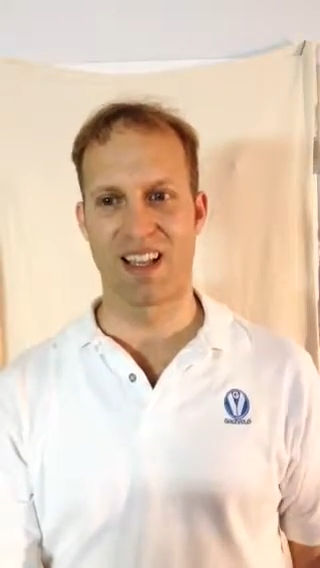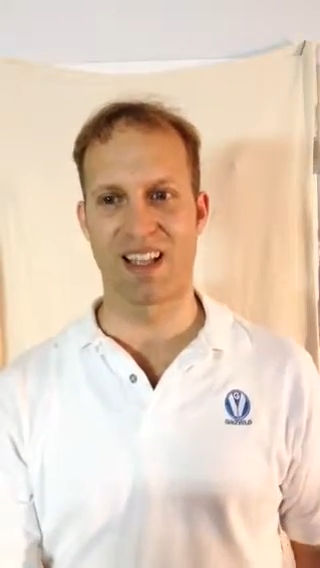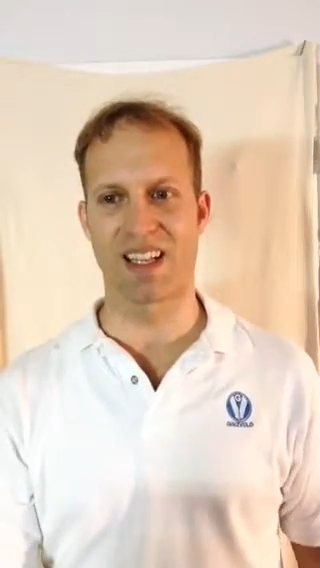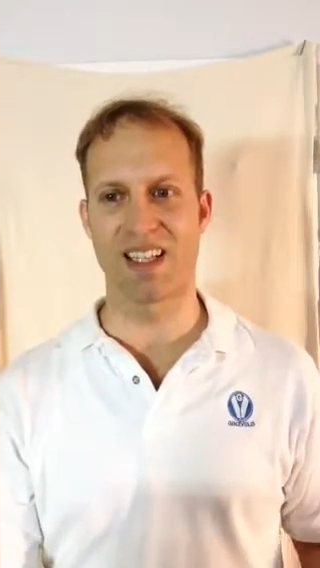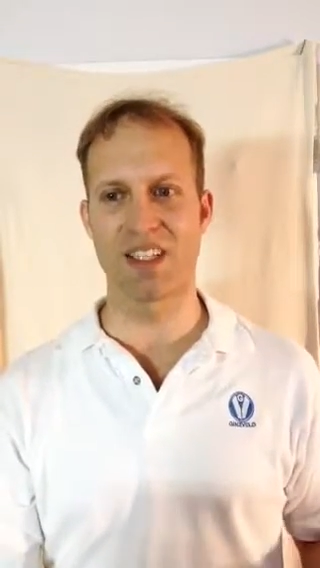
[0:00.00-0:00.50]

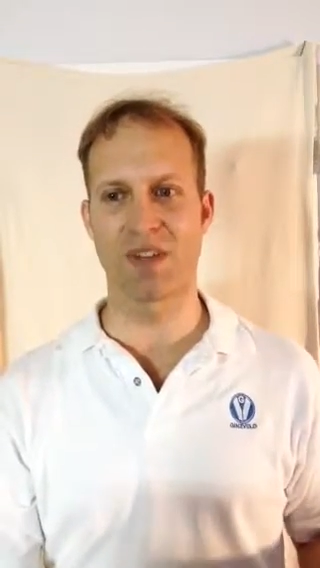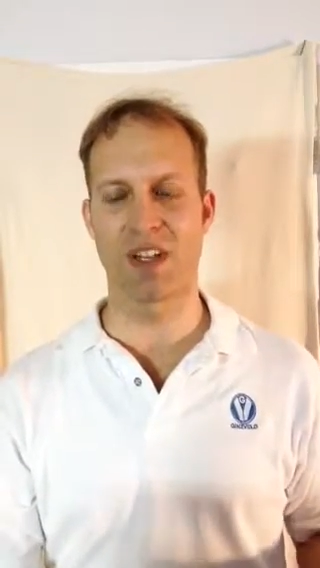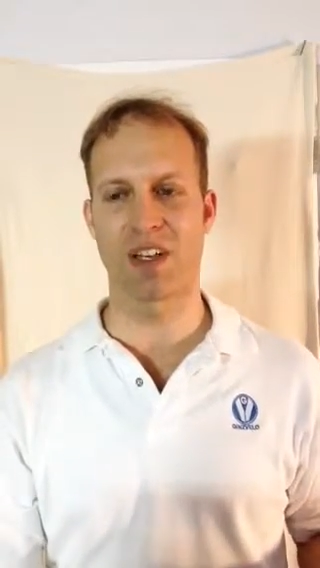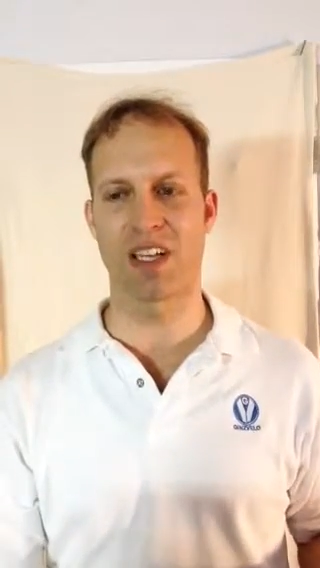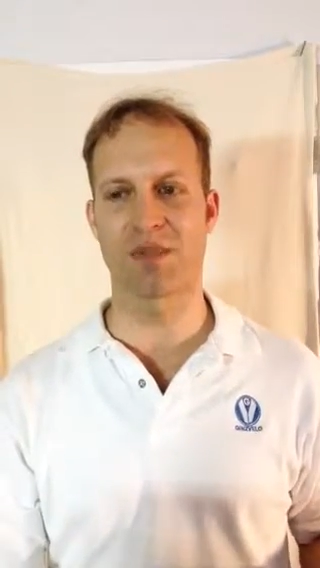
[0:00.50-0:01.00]
The
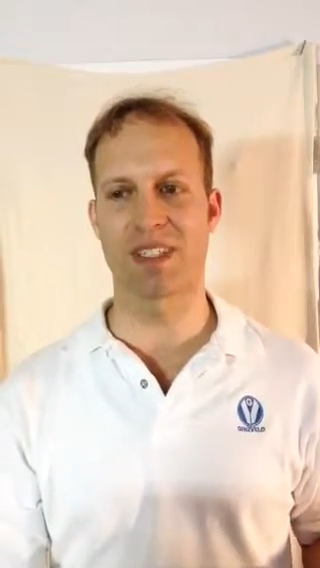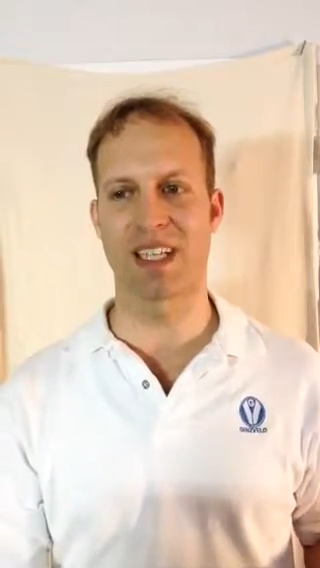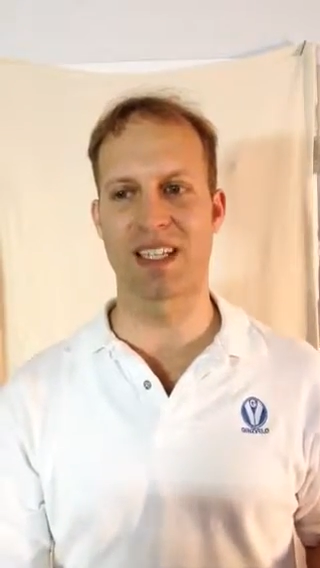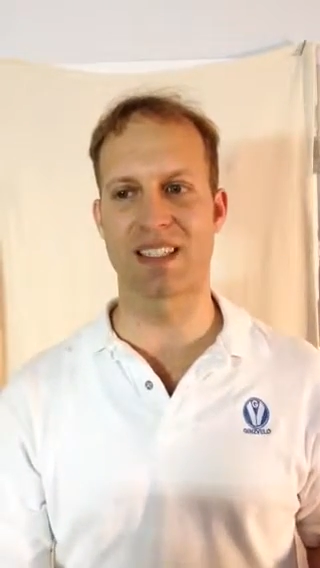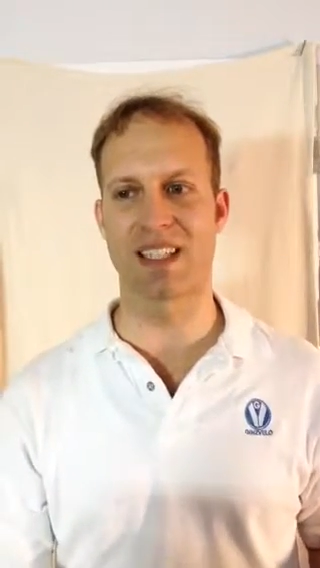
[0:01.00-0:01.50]
GINS-VELO has been
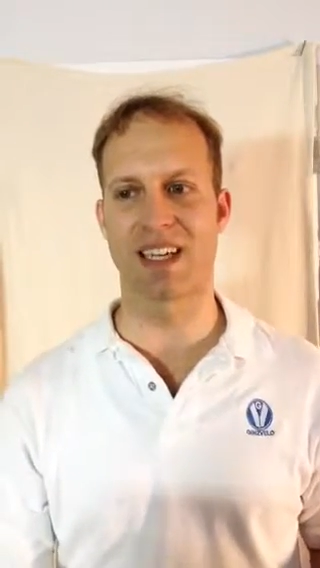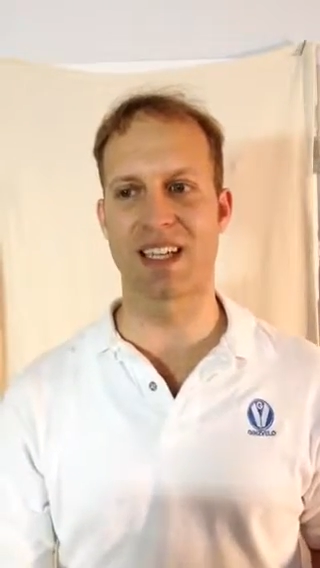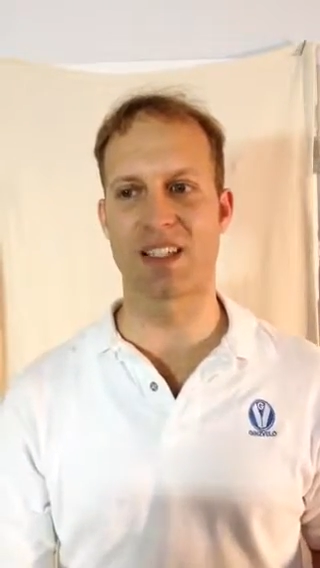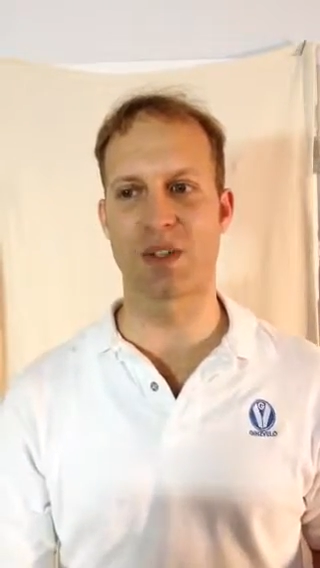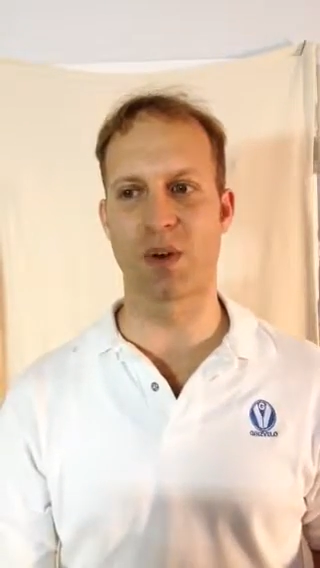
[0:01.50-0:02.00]
tested and
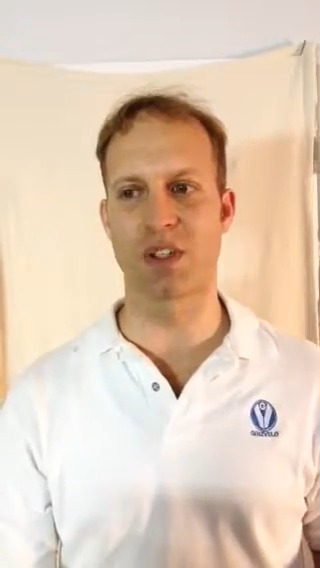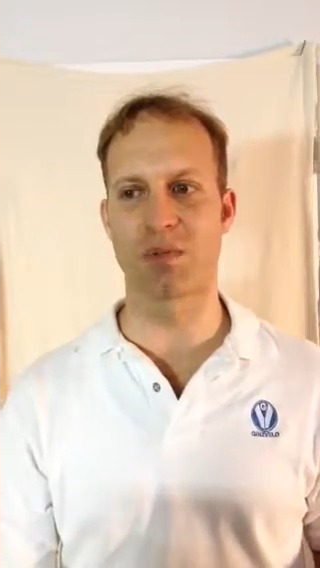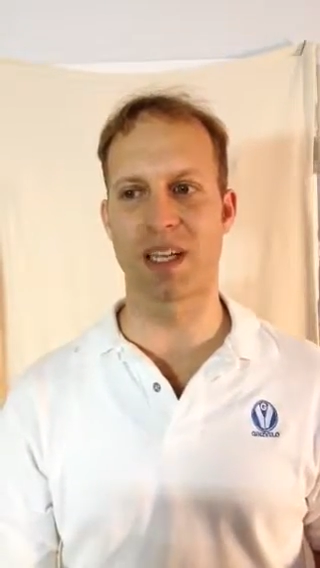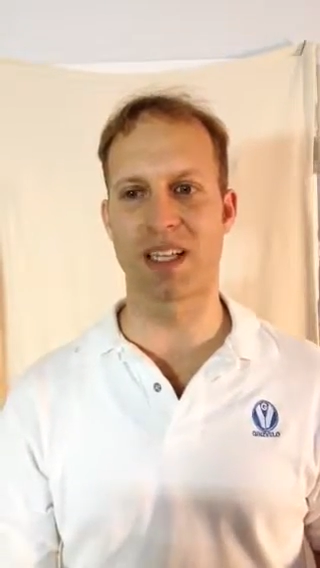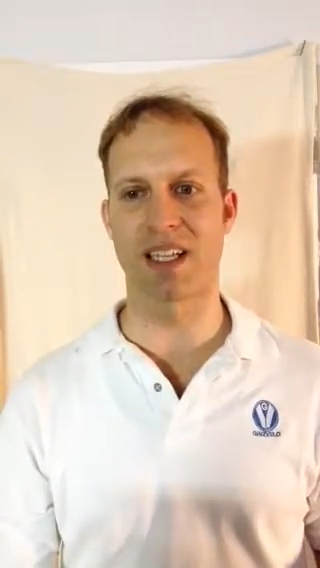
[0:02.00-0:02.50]
endorsed
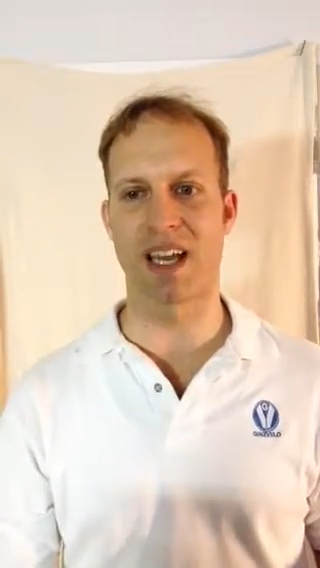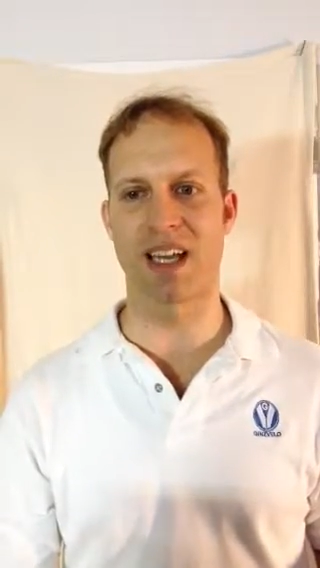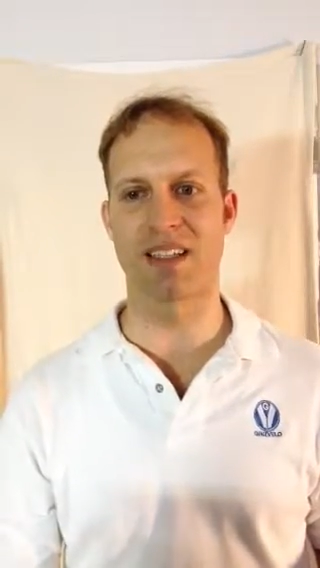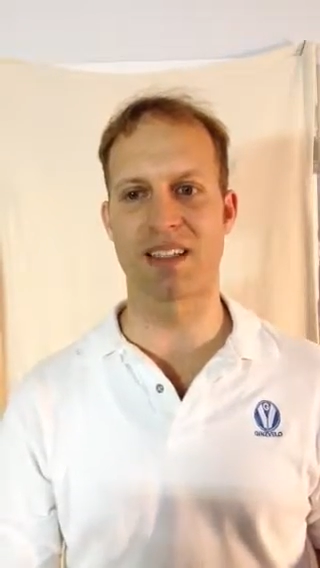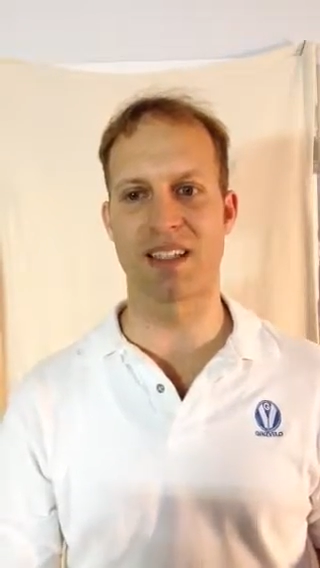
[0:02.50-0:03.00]
by the
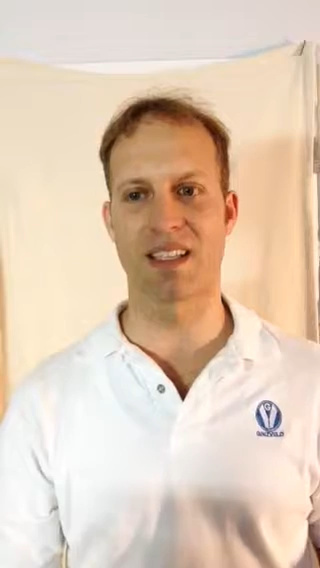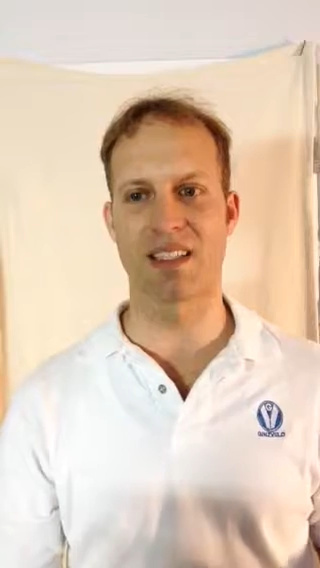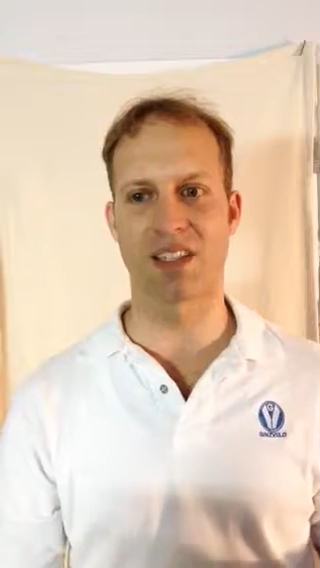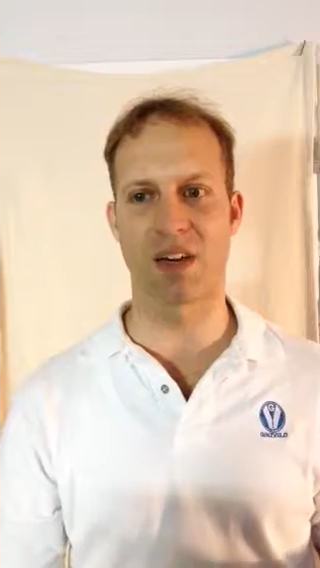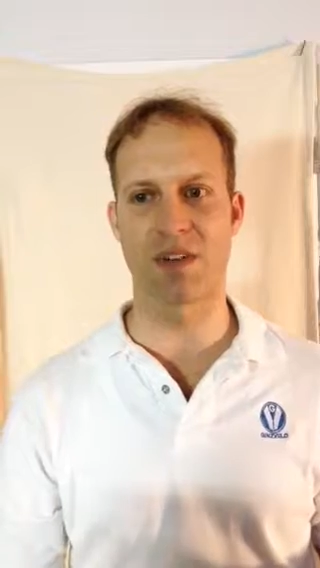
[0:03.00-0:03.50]
guys on the
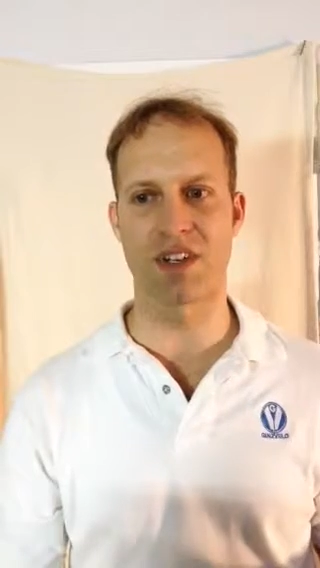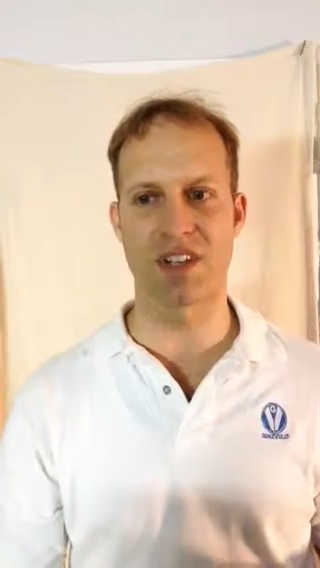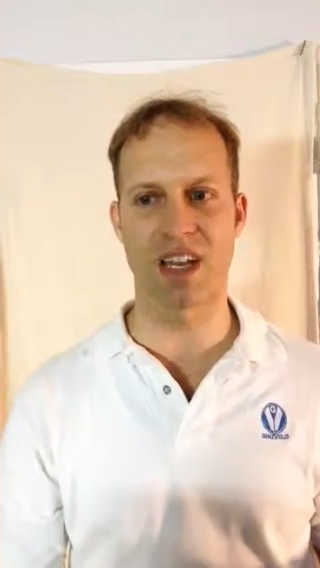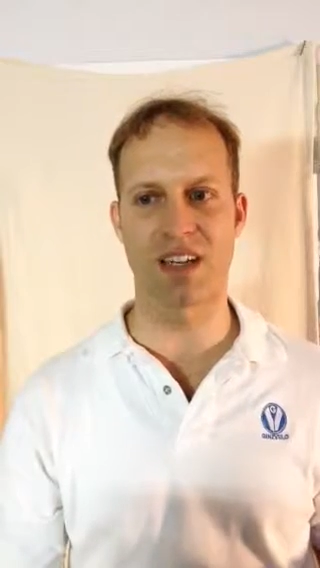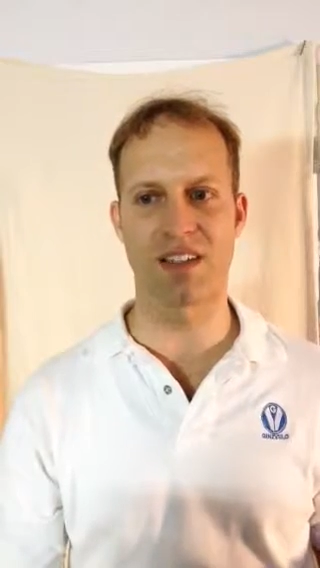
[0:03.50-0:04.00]
Discovery
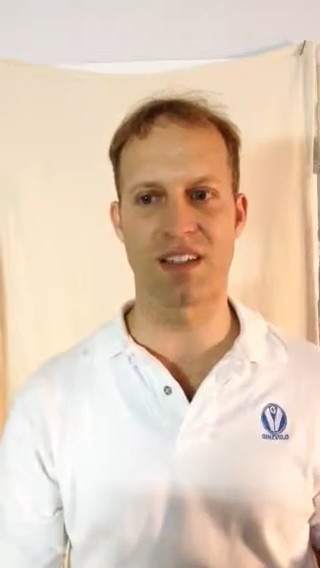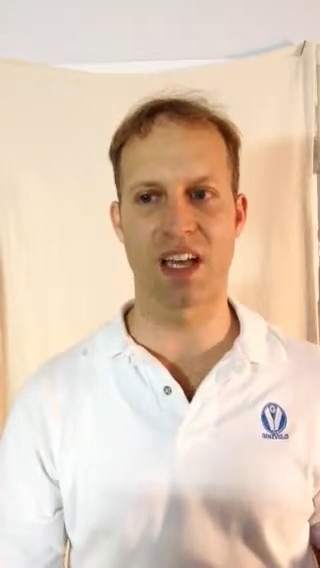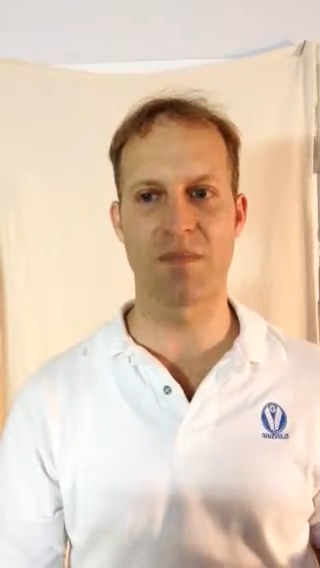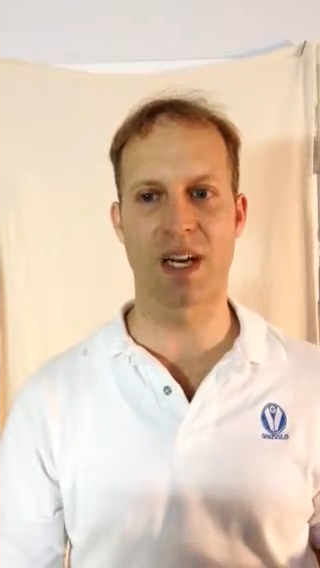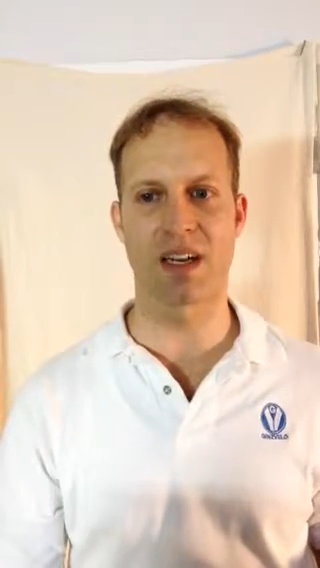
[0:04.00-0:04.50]
Channel,
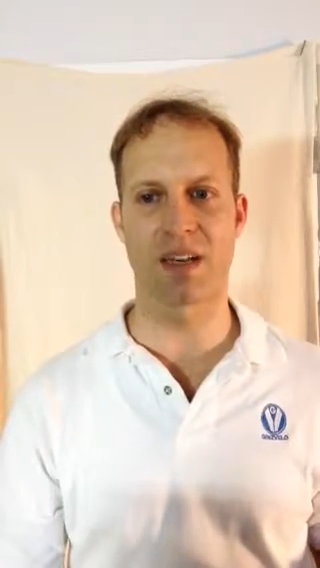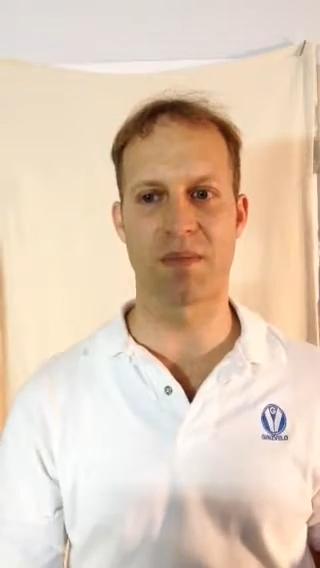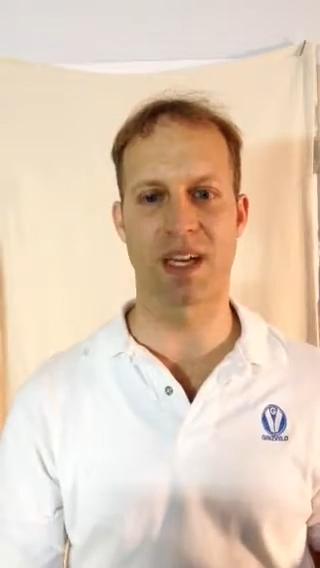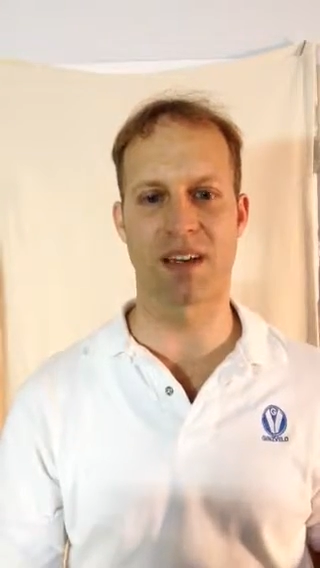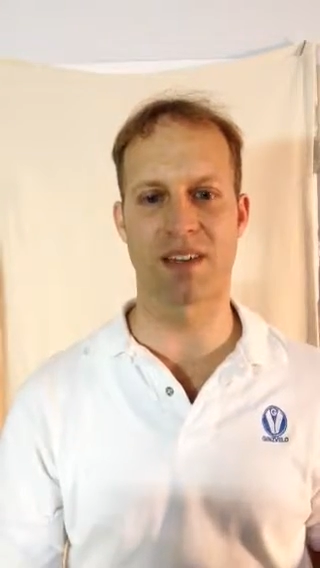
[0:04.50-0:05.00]
American
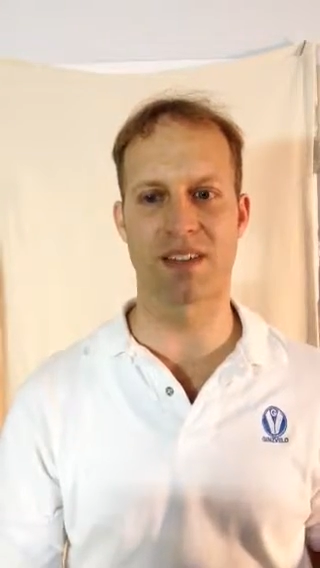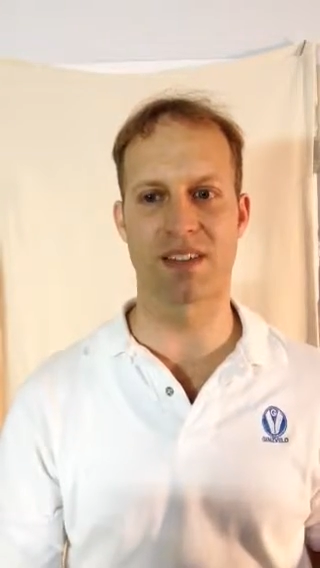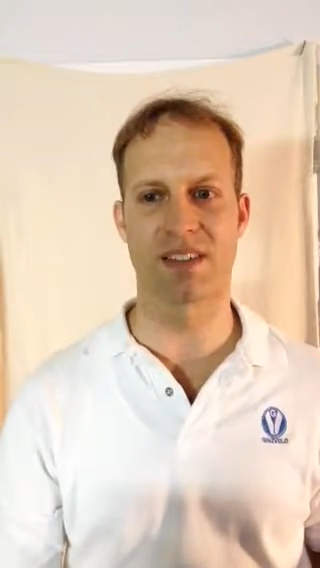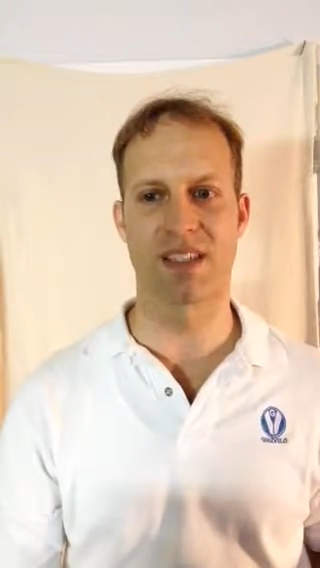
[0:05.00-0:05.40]
Makers.